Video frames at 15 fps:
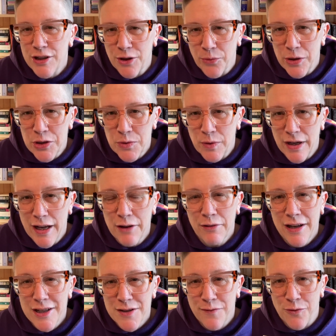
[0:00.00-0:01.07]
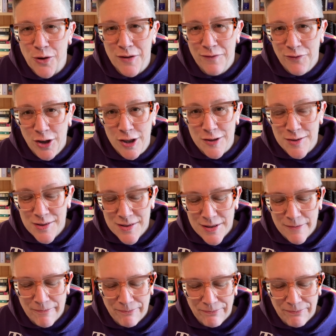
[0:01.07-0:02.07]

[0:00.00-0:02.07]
year which one I reach for first.